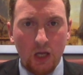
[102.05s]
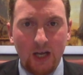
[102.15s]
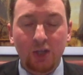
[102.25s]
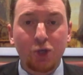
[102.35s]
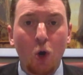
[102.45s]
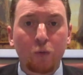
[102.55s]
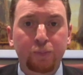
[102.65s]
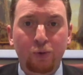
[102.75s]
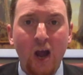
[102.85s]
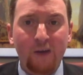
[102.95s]
in its own
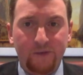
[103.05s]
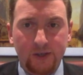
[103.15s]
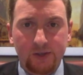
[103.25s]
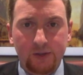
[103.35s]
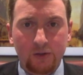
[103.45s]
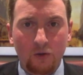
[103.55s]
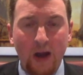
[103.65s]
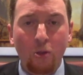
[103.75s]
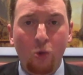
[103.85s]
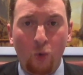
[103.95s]
profits
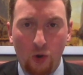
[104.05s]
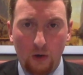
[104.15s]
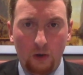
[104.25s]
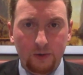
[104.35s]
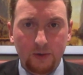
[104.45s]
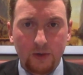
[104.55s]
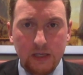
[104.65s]
around the world